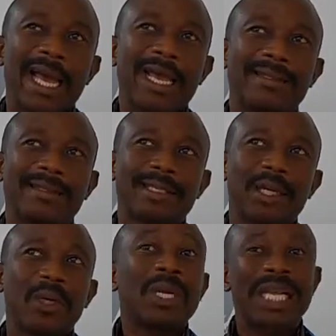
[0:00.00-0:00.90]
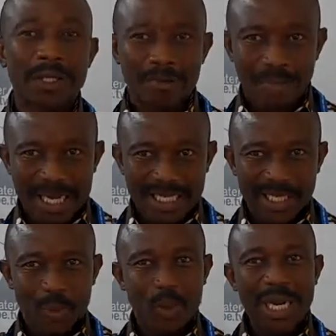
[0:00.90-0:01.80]
It's
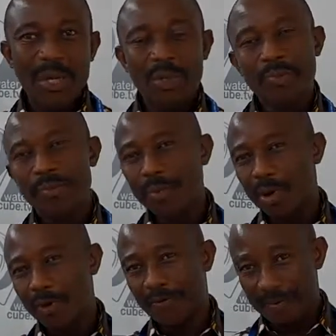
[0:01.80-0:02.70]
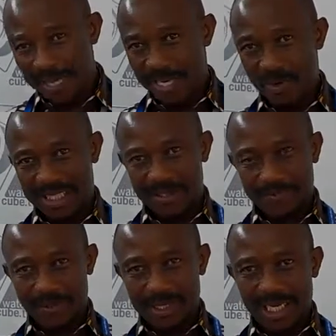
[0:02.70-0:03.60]
all-encompassing. We look more, for me, what's
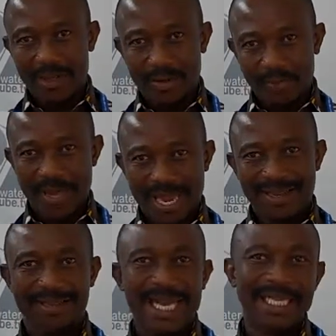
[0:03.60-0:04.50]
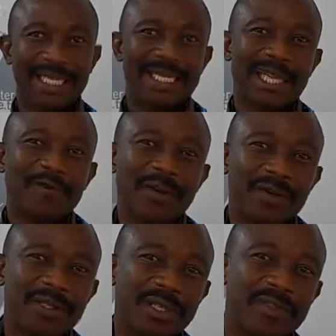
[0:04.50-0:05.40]
of concern to me is that there's an
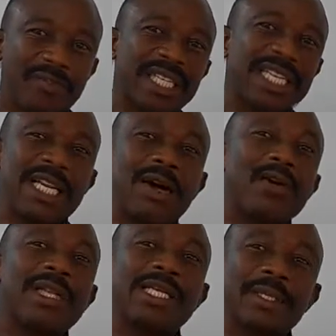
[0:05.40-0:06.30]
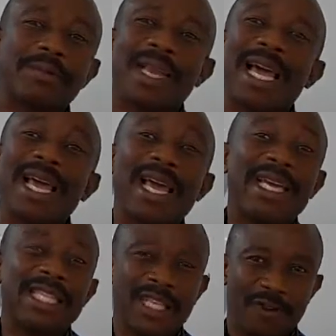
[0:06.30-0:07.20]
over-concentration on the supply
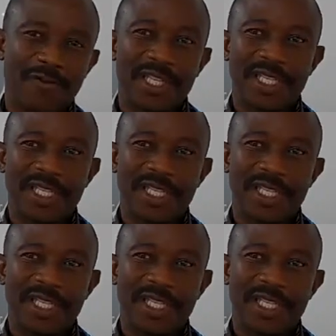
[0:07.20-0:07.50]
end of the